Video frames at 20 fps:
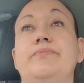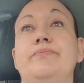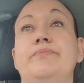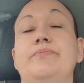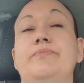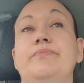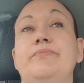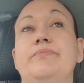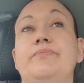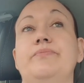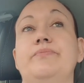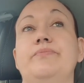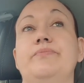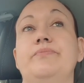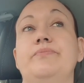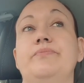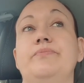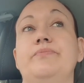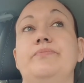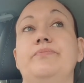
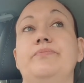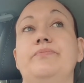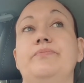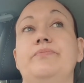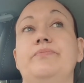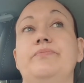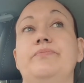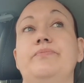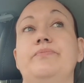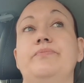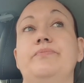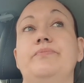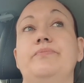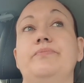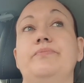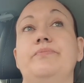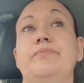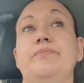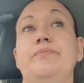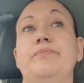
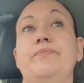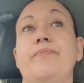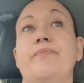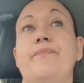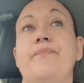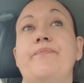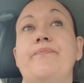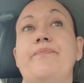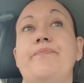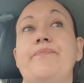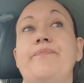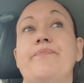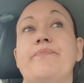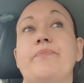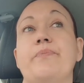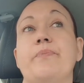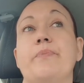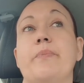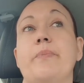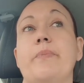
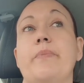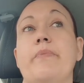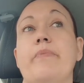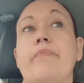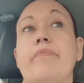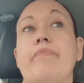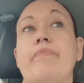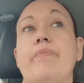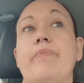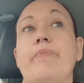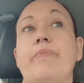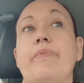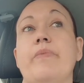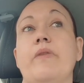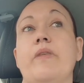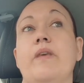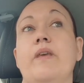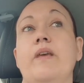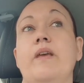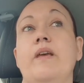
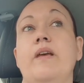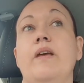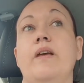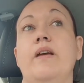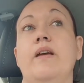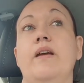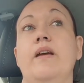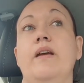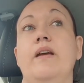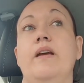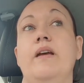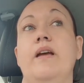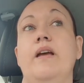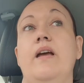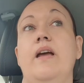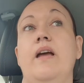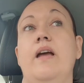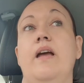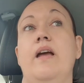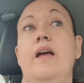
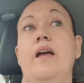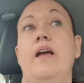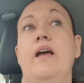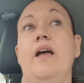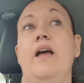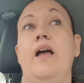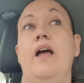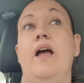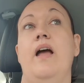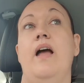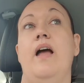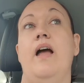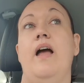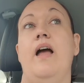(no one is talking)